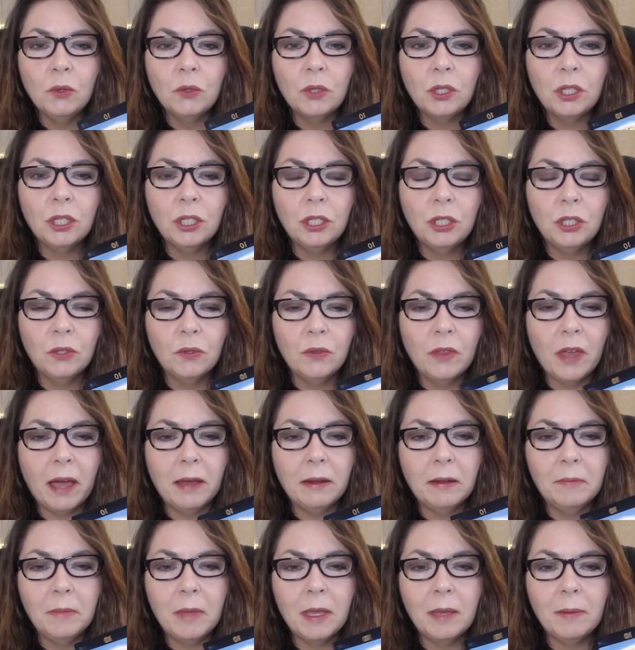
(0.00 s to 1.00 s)
to do that,
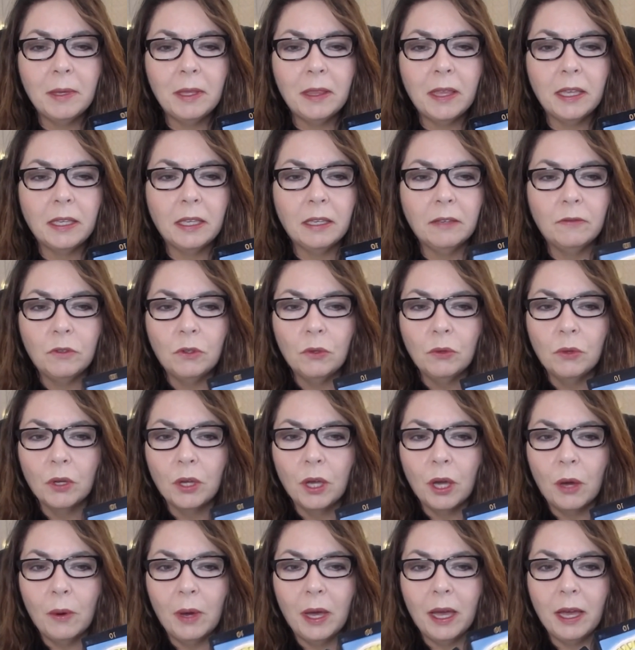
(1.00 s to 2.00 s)
and maybe they give you the
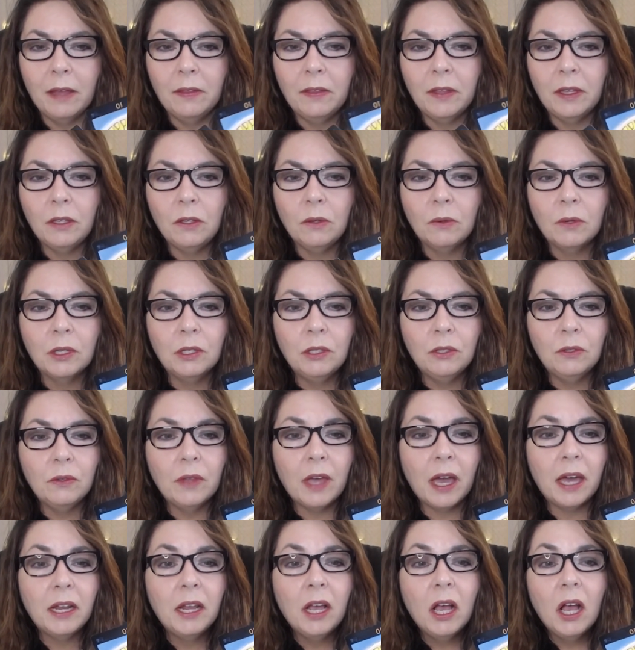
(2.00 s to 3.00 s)
go ahead that you can do
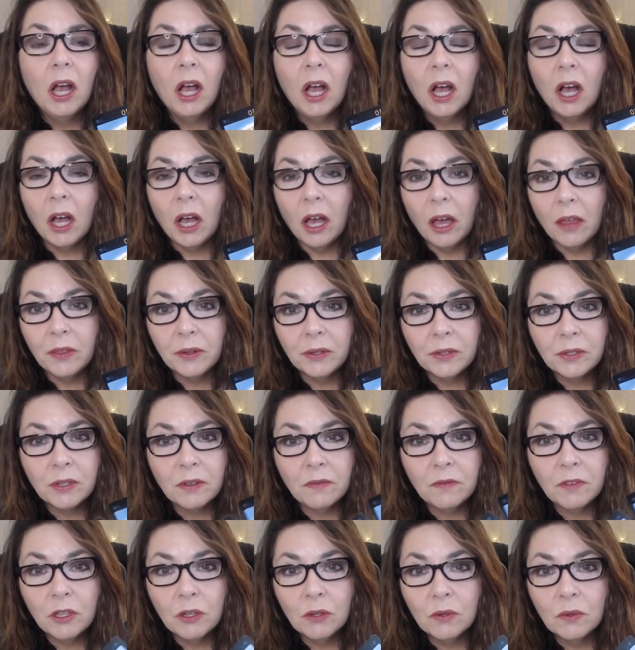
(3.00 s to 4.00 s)
that. Others
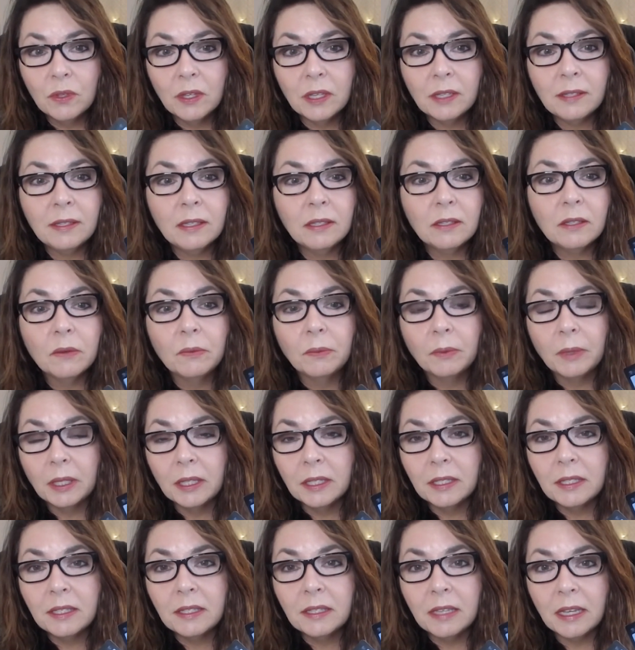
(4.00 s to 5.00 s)
of you, this is a real
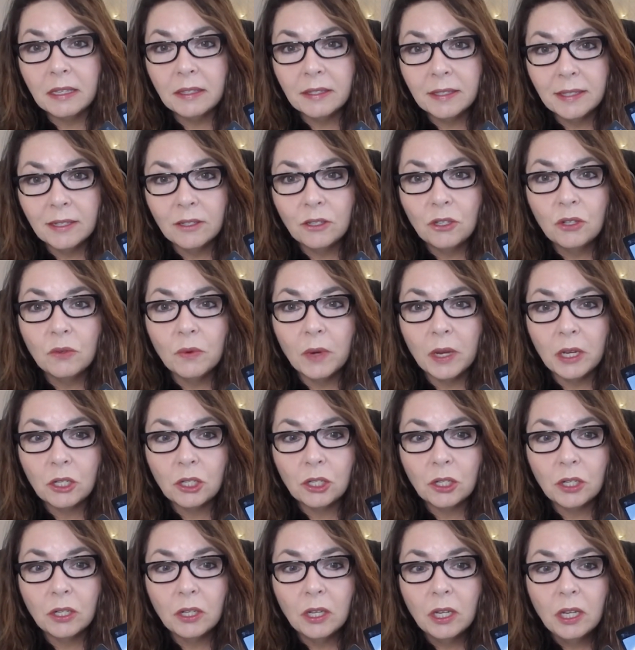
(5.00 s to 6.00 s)
estate
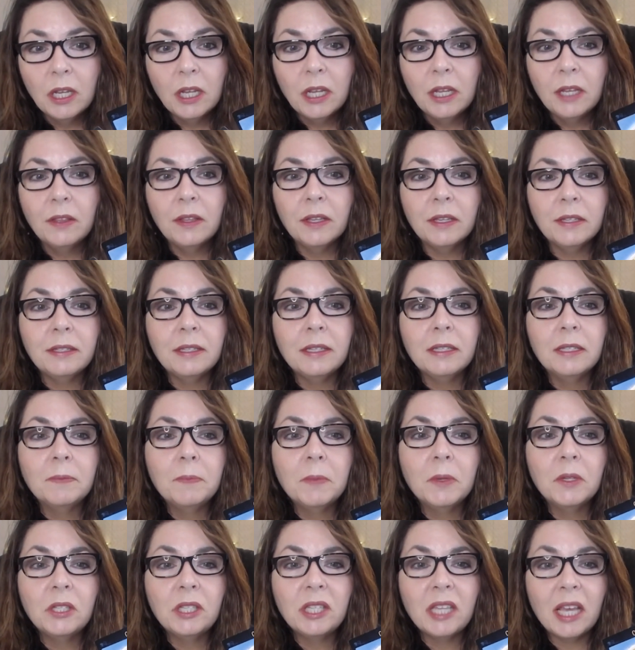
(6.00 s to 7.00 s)
situation. This is
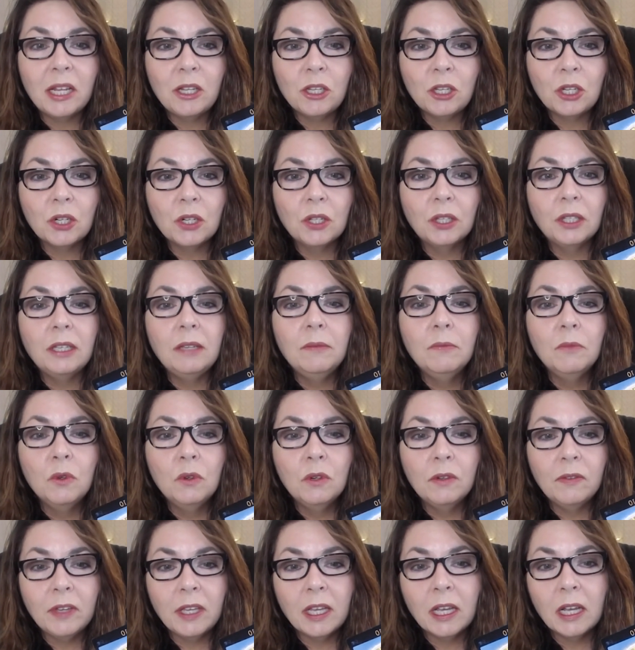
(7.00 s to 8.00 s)
potentially
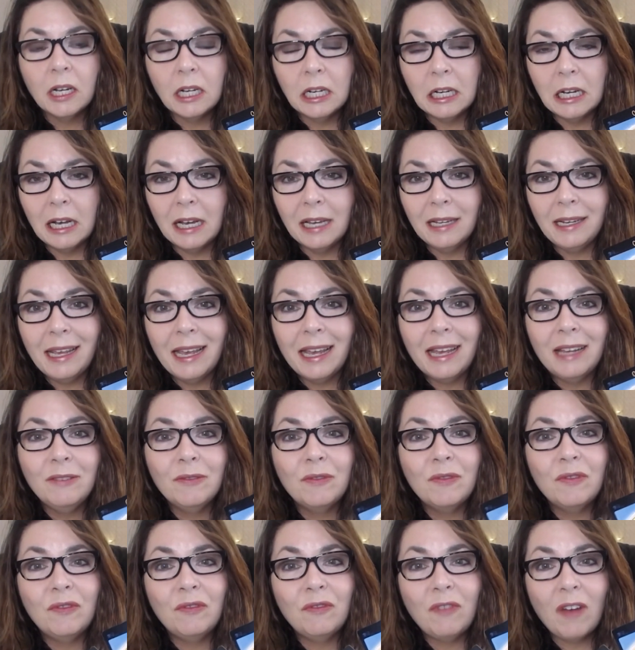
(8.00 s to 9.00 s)
moving on and
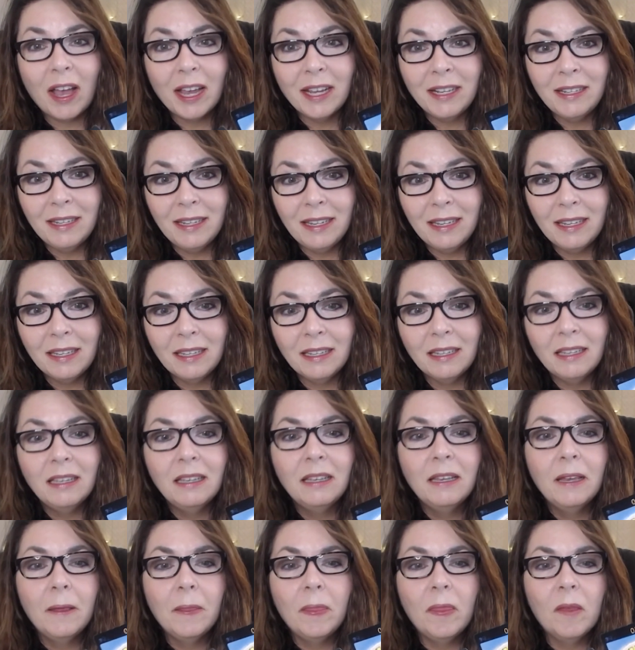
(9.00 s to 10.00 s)
finding
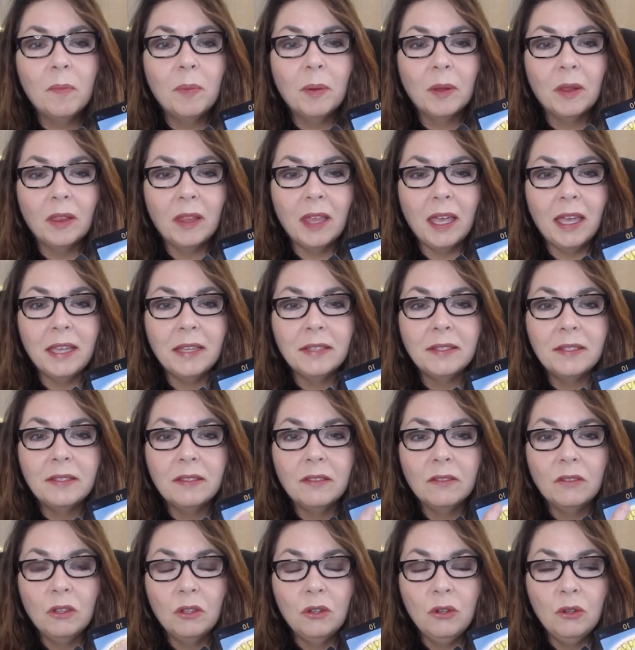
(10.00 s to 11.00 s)
the place,
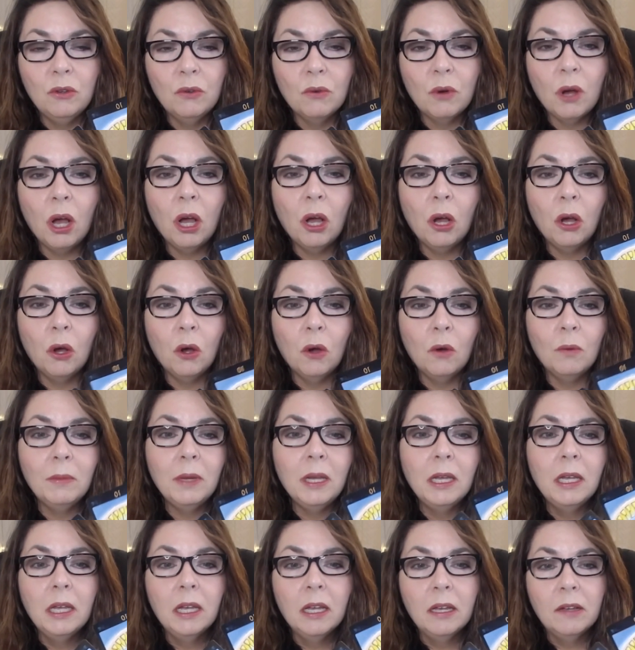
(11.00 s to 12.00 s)
the new home,
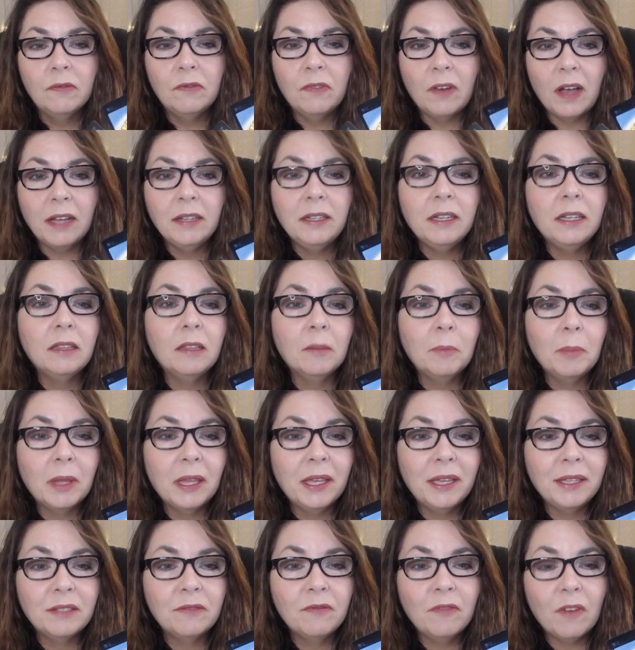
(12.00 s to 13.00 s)
finding the
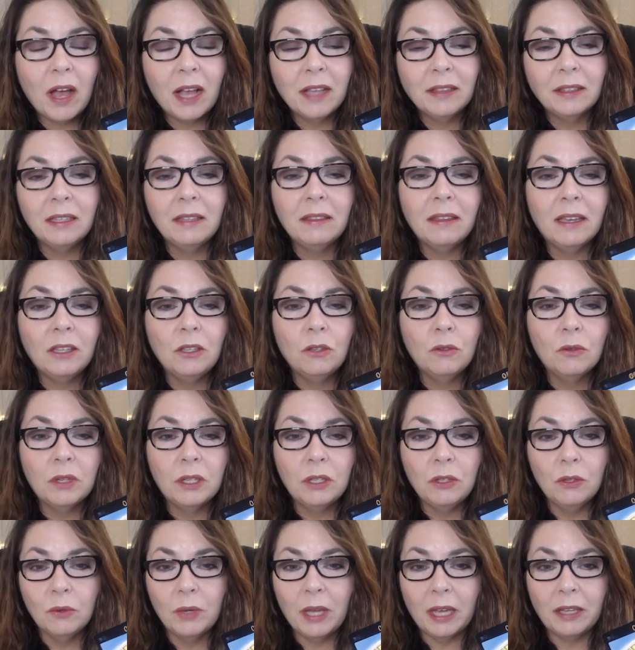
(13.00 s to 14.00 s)
place finally that you
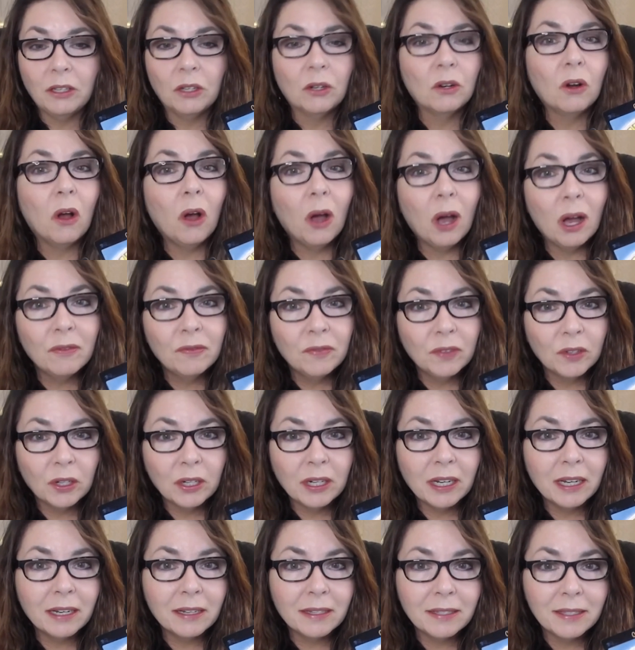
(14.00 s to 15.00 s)
you get your
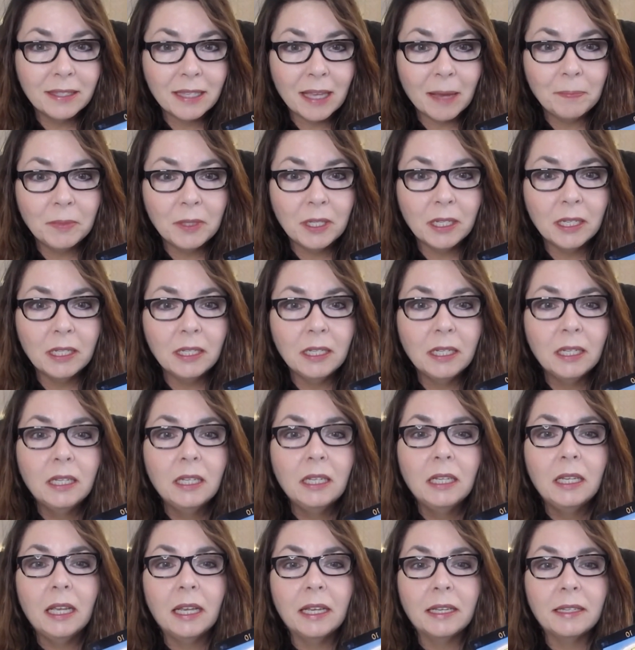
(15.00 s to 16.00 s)
offer accepted,
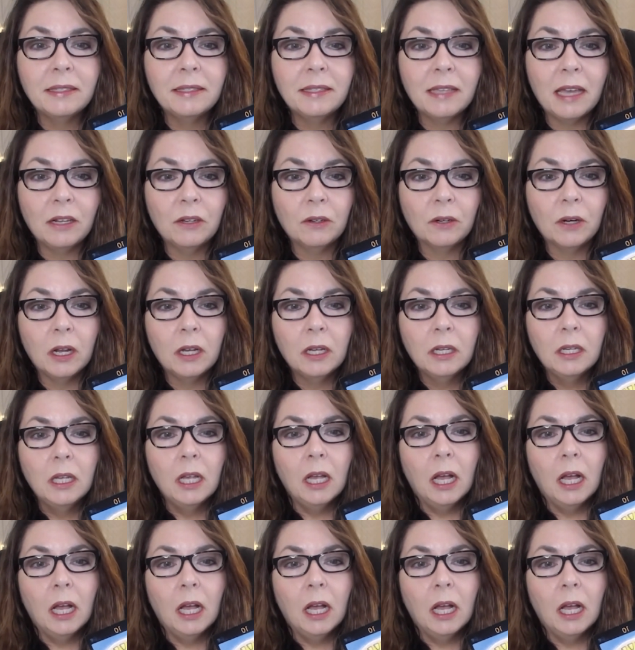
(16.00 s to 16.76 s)
etc.